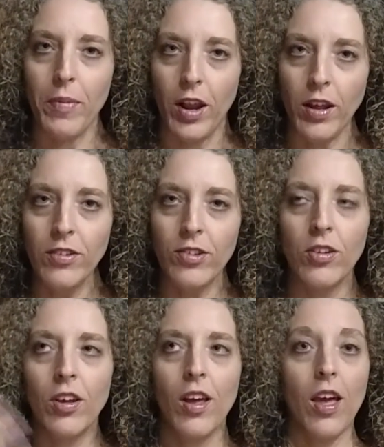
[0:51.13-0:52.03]

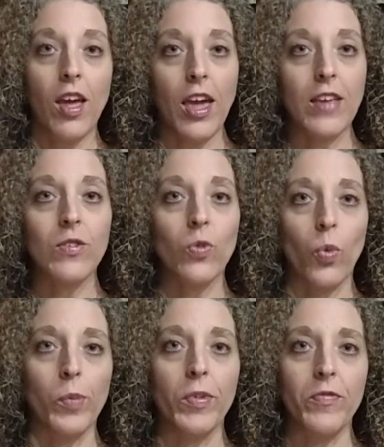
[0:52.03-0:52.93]
minute a
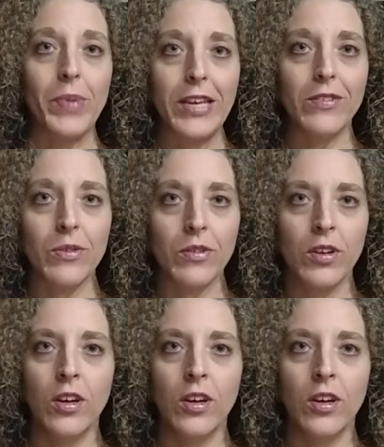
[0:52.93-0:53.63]
swarm of bees.